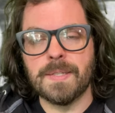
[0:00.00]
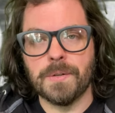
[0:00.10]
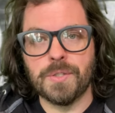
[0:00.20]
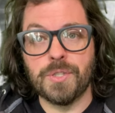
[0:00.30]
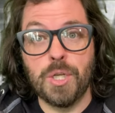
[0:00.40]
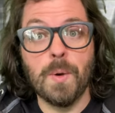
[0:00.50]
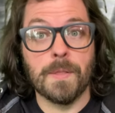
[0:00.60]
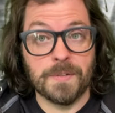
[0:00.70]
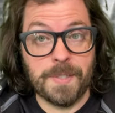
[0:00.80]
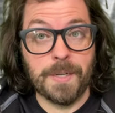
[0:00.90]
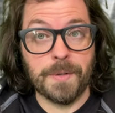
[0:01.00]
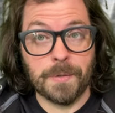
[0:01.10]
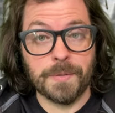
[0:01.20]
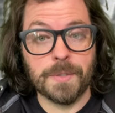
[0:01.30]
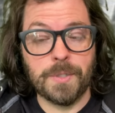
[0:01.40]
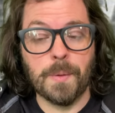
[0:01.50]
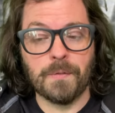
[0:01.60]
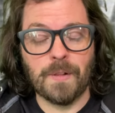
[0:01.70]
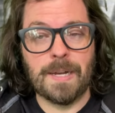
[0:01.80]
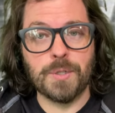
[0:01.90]
There are two other serials, two other
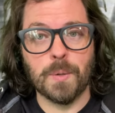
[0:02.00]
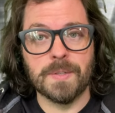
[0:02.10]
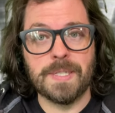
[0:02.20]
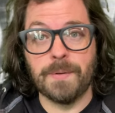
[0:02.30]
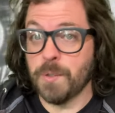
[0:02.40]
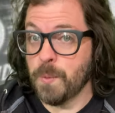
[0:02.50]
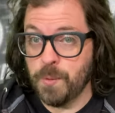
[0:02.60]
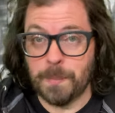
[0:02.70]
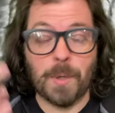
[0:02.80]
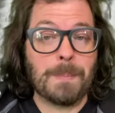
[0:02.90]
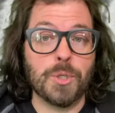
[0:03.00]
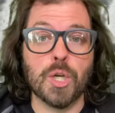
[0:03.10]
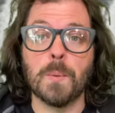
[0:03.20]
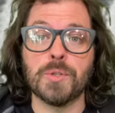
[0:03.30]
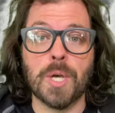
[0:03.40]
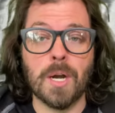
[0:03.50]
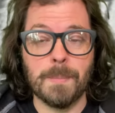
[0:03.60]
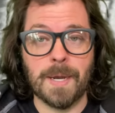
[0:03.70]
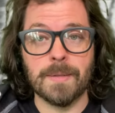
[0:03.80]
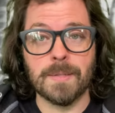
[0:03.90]
Flash Gordon serials, which I'm sure we'll talk
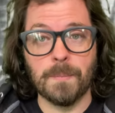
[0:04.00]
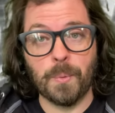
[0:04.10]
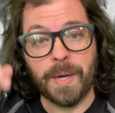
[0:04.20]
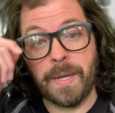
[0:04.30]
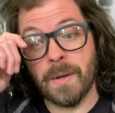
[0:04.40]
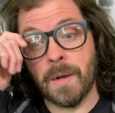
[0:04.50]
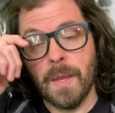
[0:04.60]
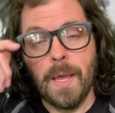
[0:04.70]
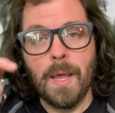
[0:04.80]
about at some point here.